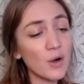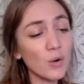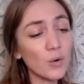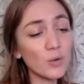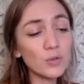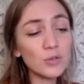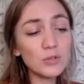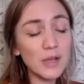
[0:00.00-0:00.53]

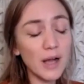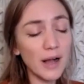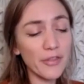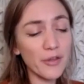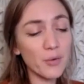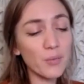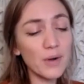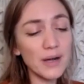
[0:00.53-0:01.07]
all
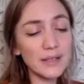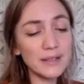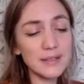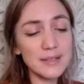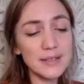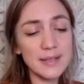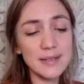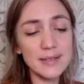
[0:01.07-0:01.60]
other
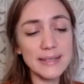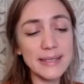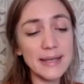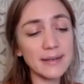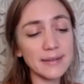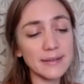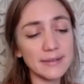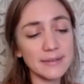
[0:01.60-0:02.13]
worlds
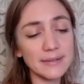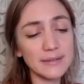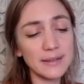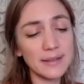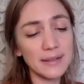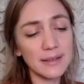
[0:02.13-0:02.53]
encircle